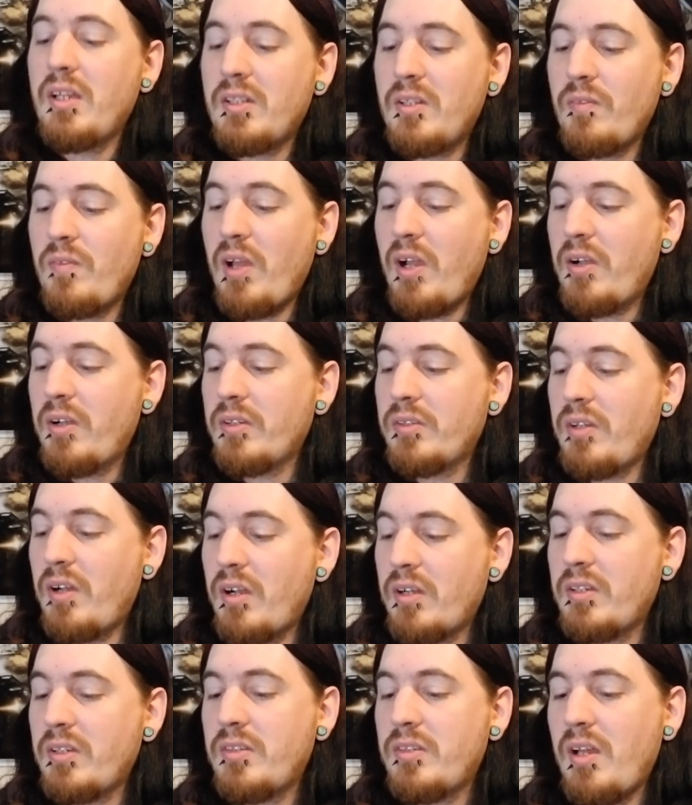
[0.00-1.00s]
Devouring
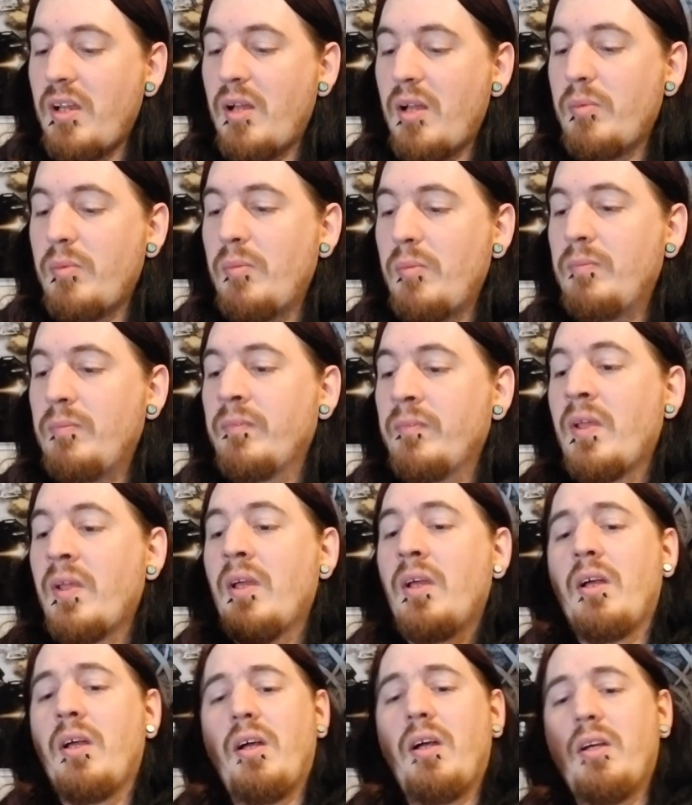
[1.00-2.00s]
Darkness album.
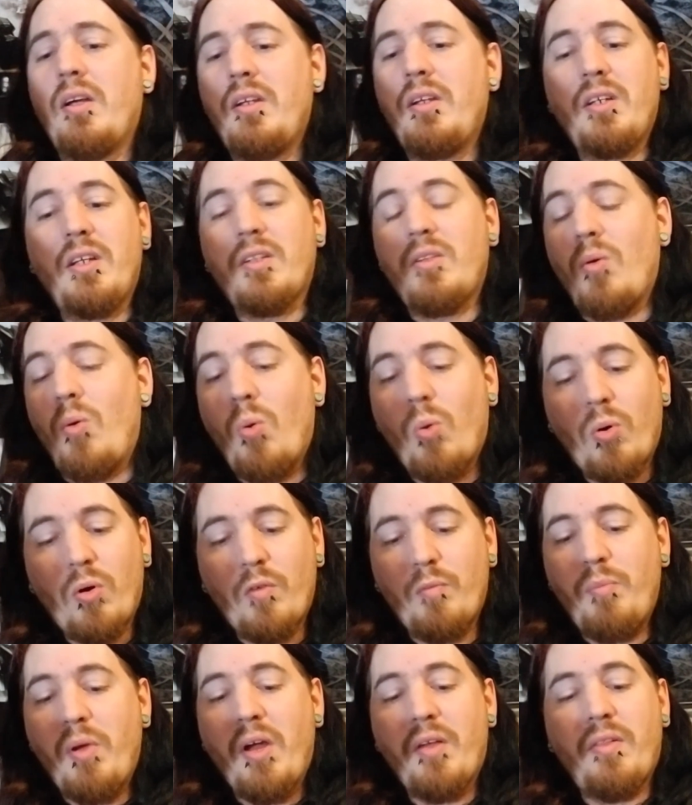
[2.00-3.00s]
I need to get the Horror
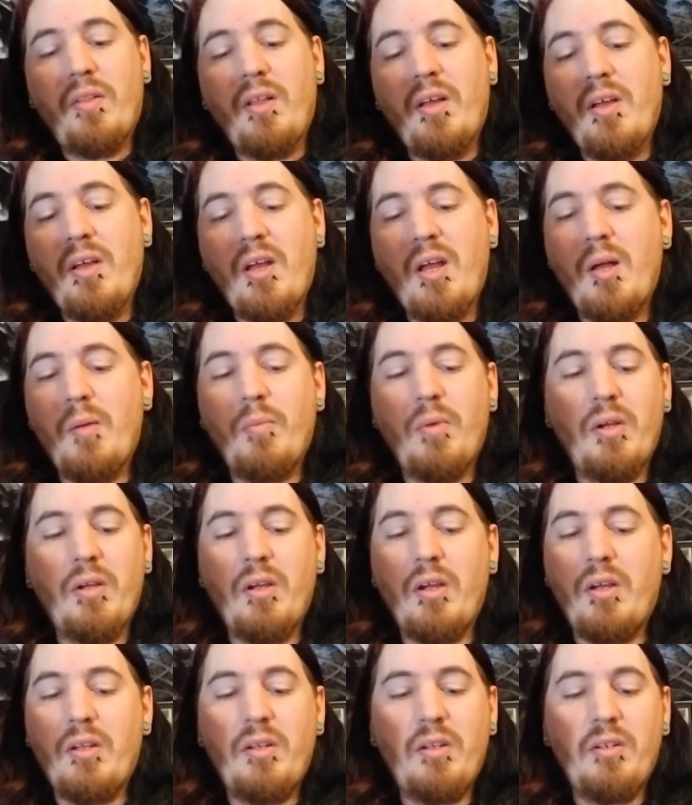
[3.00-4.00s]
of Bethlehem.
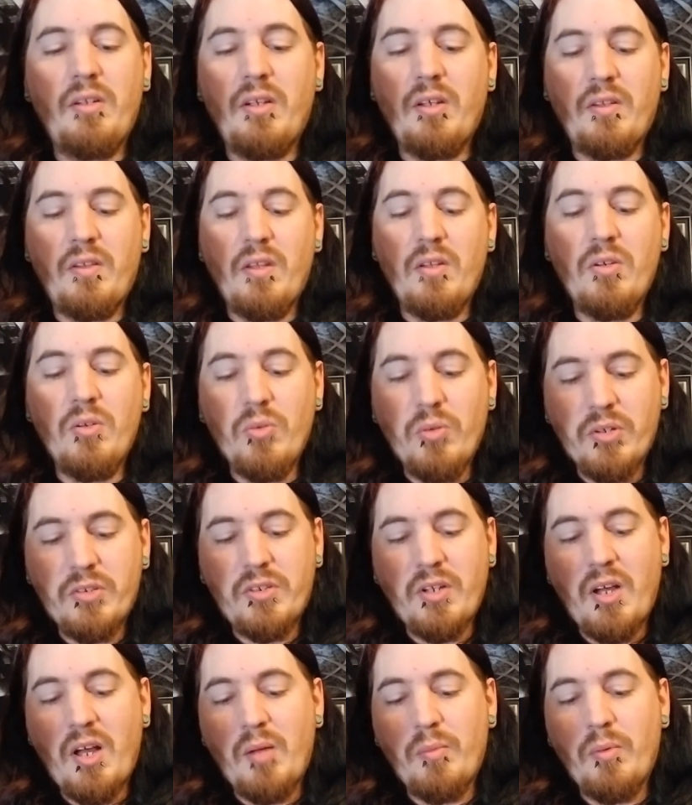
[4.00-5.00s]
I need to get the
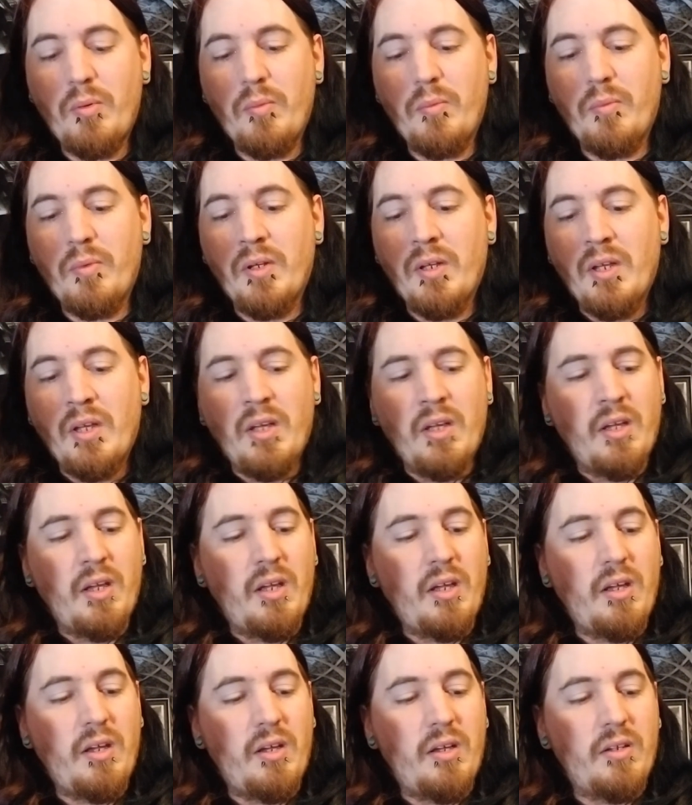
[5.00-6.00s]
newest album
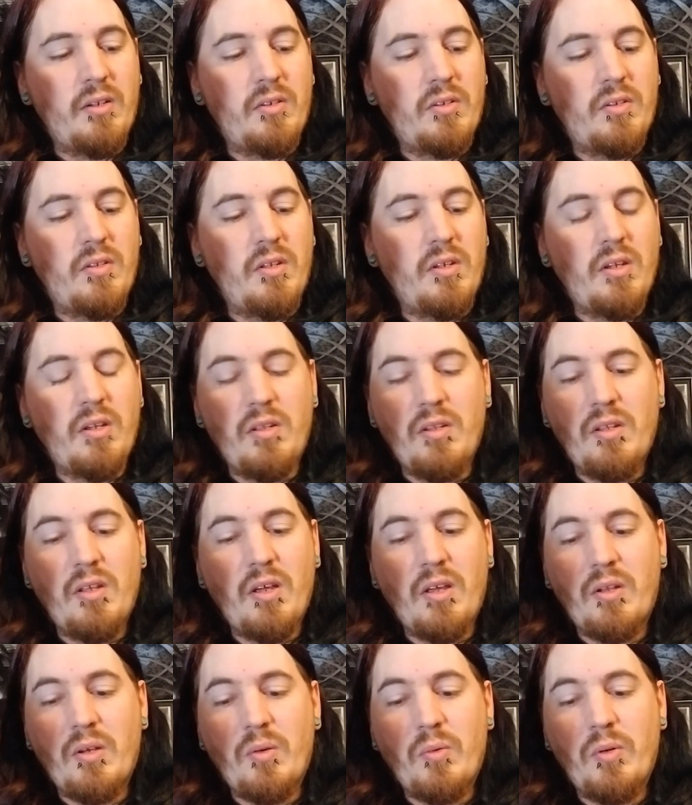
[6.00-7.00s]
and the
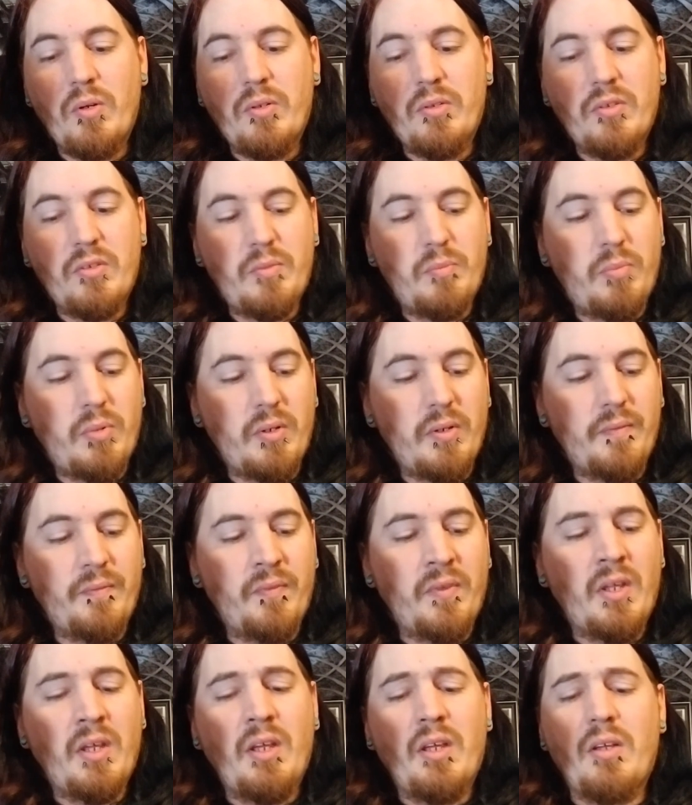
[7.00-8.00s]
other ones. But
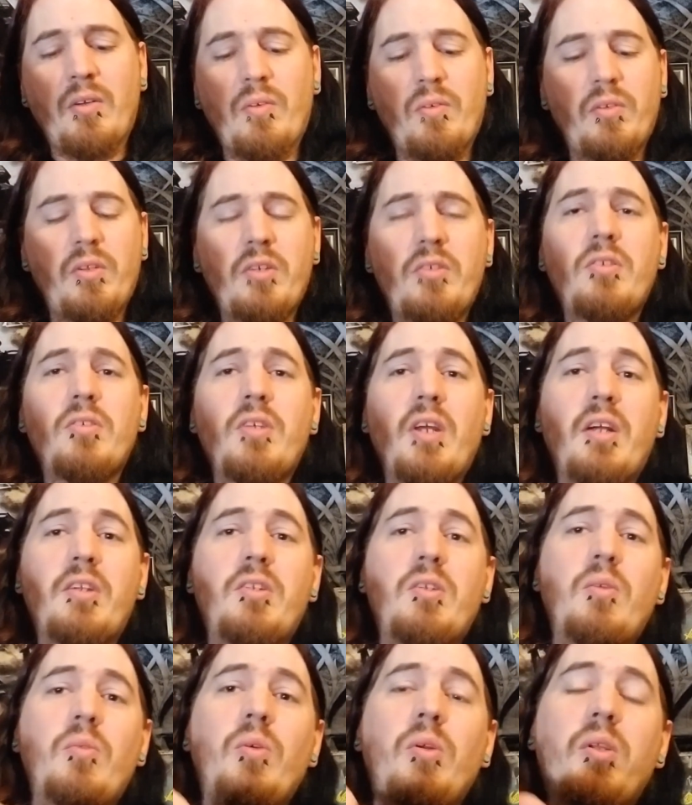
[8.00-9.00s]
this is
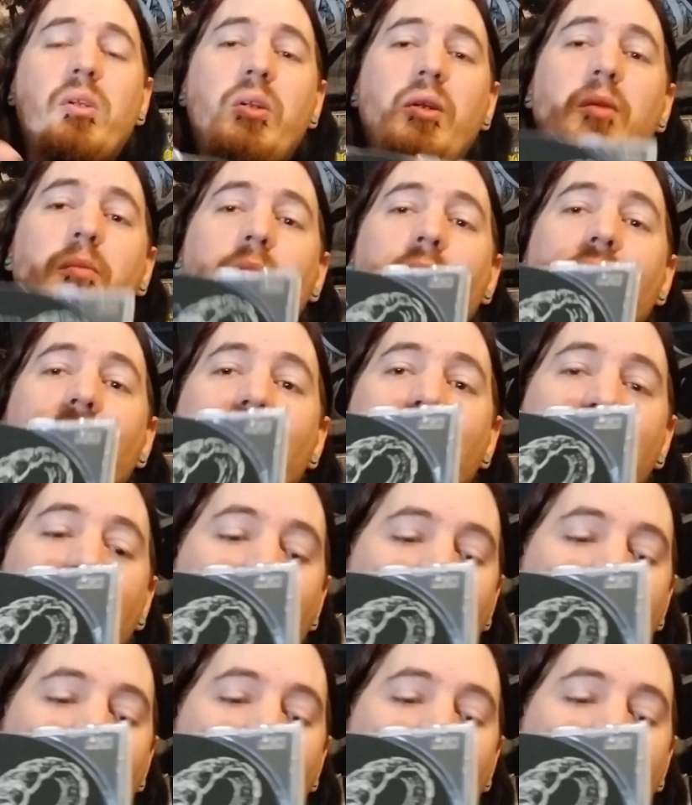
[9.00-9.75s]
actually a really good band.